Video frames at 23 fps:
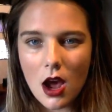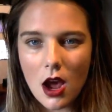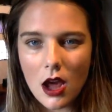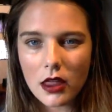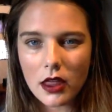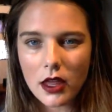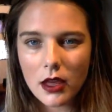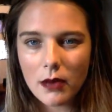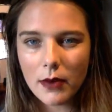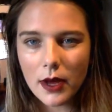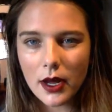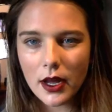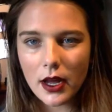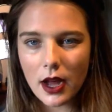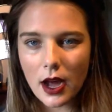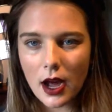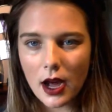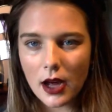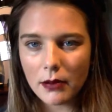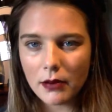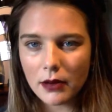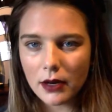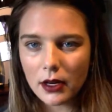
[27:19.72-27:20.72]
I think my
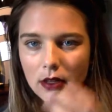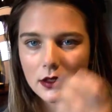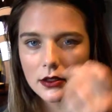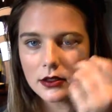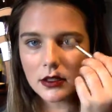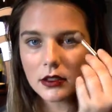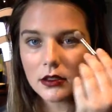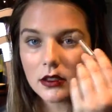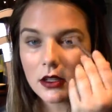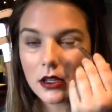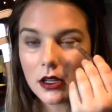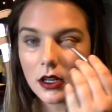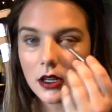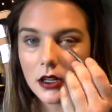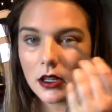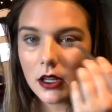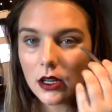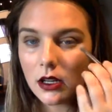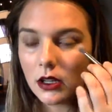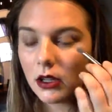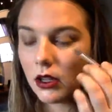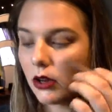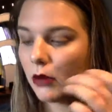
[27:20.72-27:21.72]
eyebrows are looking
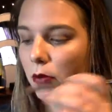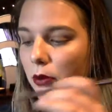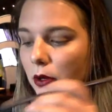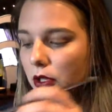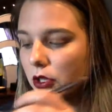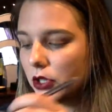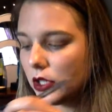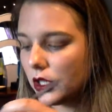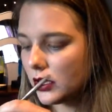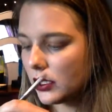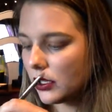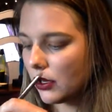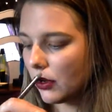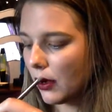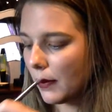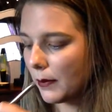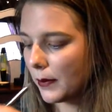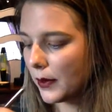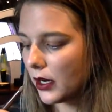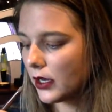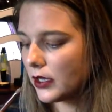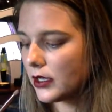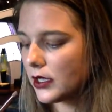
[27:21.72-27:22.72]
like a little bushy, so
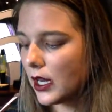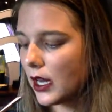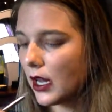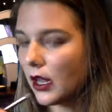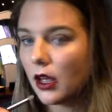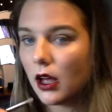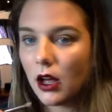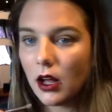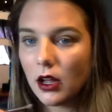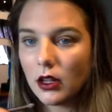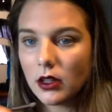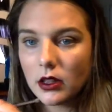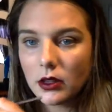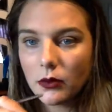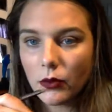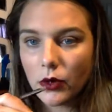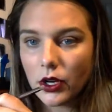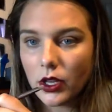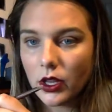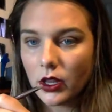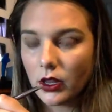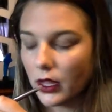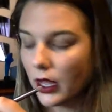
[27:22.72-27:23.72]
I'm gonna take
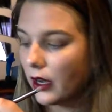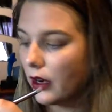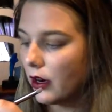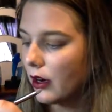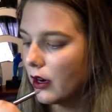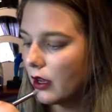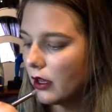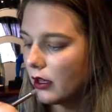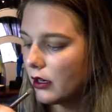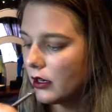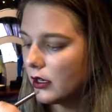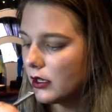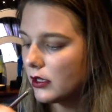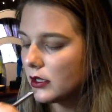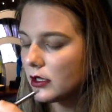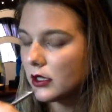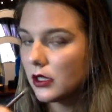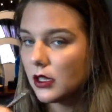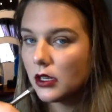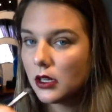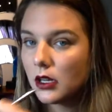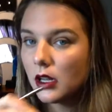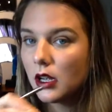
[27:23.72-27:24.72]
one of the lighter
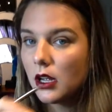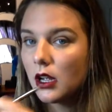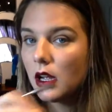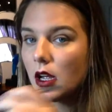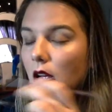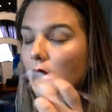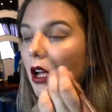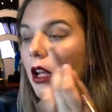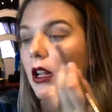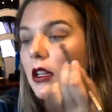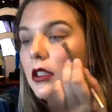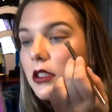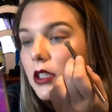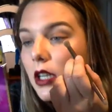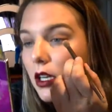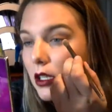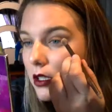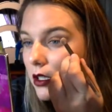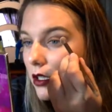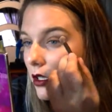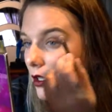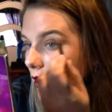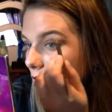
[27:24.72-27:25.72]
colors and
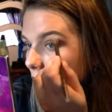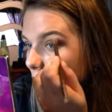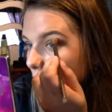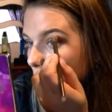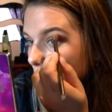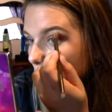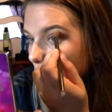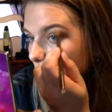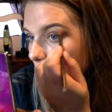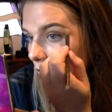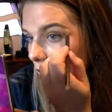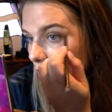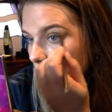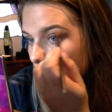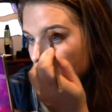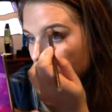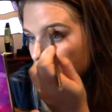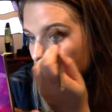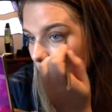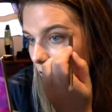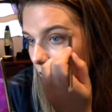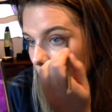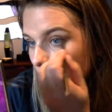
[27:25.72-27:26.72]
just go
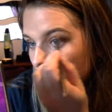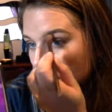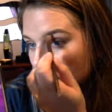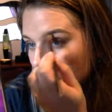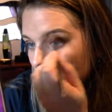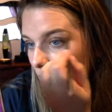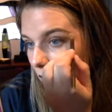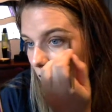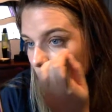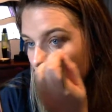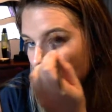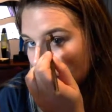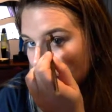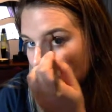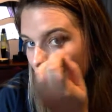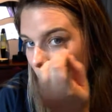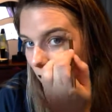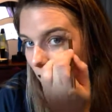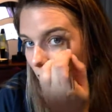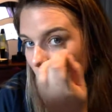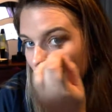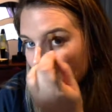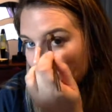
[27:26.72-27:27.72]
in and
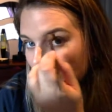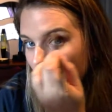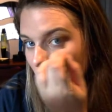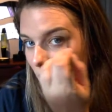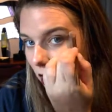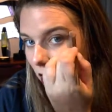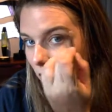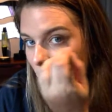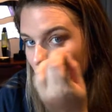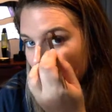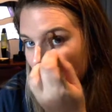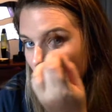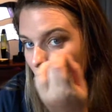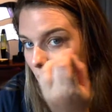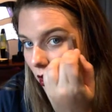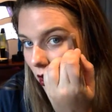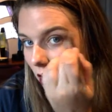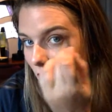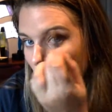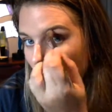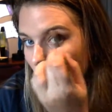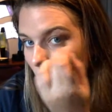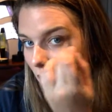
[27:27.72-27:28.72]
highlight them
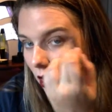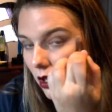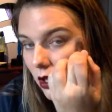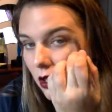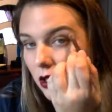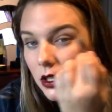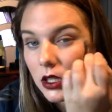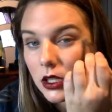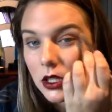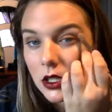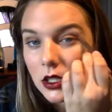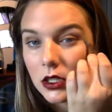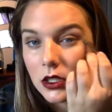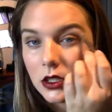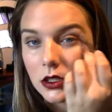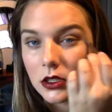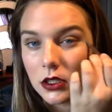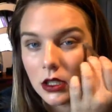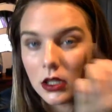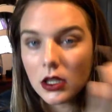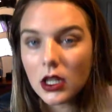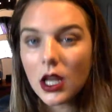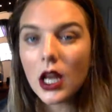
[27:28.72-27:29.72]

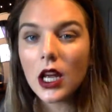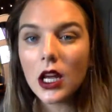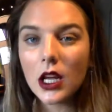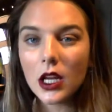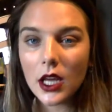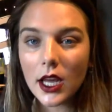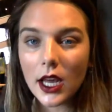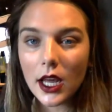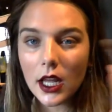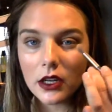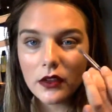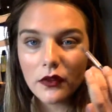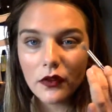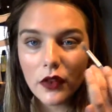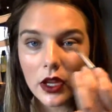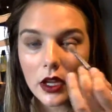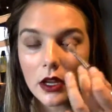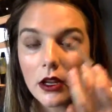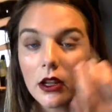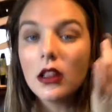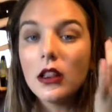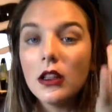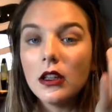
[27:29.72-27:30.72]
so that it kind of
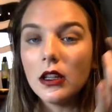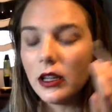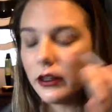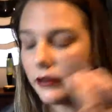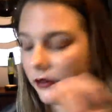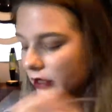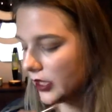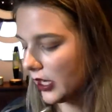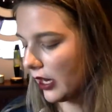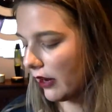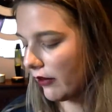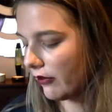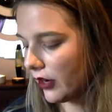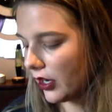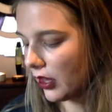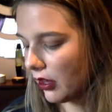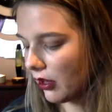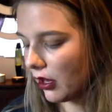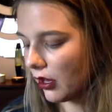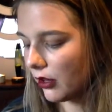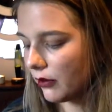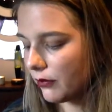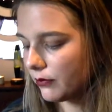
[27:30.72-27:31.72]
like lifts
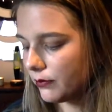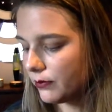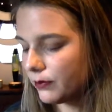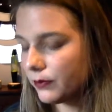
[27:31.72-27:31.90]
everything.